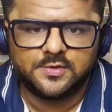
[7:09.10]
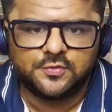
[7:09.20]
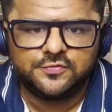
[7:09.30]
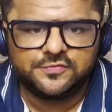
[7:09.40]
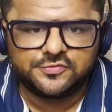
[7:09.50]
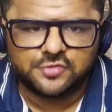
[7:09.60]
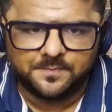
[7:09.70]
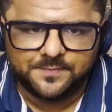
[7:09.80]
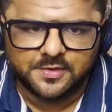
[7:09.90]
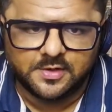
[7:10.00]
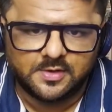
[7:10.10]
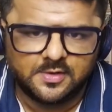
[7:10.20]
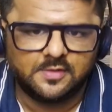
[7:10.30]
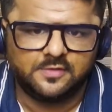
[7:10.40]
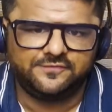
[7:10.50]
Don't just stop here.
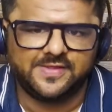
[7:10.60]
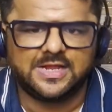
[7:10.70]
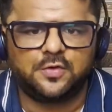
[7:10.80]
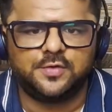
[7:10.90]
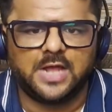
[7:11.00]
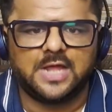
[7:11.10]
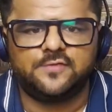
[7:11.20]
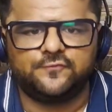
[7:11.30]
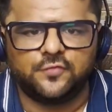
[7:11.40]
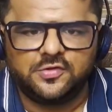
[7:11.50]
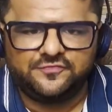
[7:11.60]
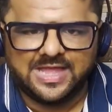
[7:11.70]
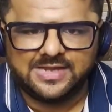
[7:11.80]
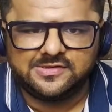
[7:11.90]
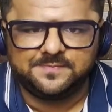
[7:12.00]
Check out our full
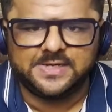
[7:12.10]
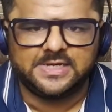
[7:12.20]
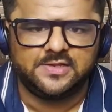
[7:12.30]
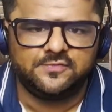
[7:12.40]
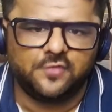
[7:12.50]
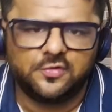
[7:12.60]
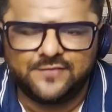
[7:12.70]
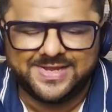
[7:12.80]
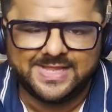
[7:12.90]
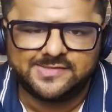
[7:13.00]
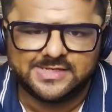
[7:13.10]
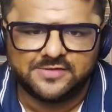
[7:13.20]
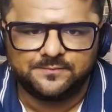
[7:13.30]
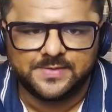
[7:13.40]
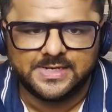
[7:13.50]
ChatGPT for finance and
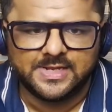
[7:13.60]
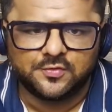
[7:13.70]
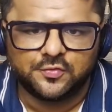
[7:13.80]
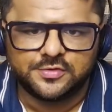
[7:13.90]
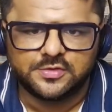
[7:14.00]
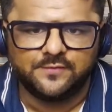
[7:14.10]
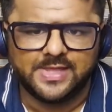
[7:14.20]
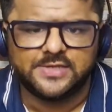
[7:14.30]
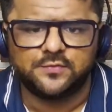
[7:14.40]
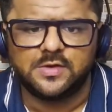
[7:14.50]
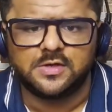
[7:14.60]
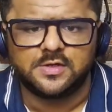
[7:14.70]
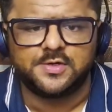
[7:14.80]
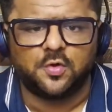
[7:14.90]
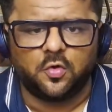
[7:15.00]
FP&A course, where you will
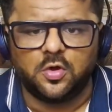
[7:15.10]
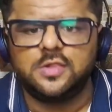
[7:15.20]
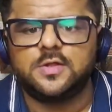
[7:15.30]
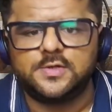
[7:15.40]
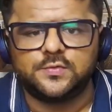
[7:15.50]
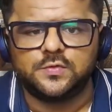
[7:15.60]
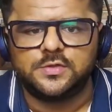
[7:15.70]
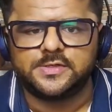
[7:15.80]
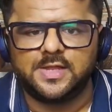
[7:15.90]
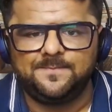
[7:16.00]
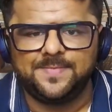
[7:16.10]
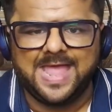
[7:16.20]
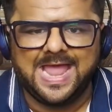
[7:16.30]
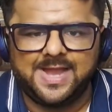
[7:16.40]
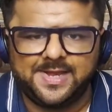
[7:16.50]
learn all the tools
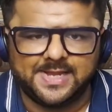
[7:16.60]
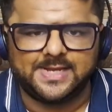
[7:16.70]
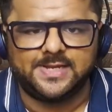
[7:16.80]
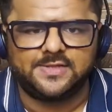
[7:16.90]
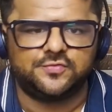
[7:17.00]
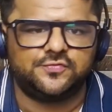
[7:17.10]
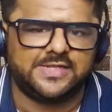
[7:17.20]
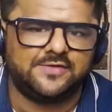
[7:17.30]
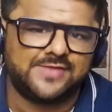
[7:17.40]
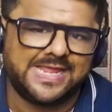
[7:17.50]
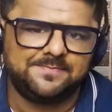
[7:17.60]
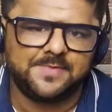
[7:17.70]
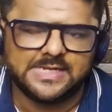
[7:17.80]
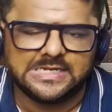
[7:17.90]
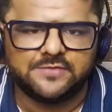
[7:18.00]
and techniques to save
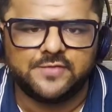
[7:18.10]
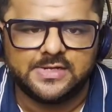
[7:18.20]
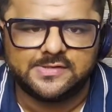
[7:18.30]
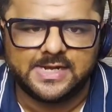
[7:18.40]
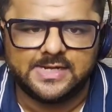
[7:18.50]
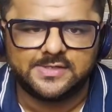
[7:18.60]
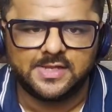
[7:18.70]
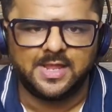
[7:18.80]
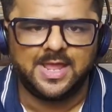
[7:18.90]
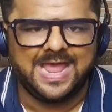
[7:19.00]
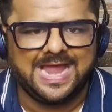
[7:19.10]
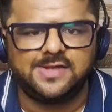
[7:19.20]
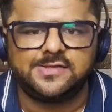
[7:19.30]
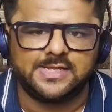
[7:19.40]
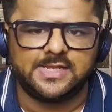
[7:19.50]
time, deliver insights,
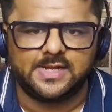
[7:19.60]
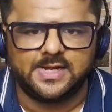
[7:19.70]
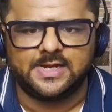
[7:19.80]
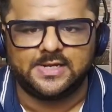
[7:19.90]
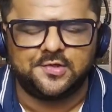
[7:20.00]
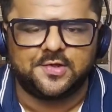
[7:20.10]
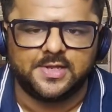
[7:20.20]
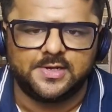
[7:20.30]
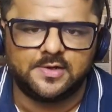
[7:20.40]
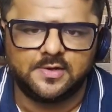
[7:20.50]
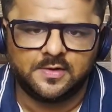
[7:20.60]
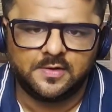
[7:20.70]
and stay ahead in your career.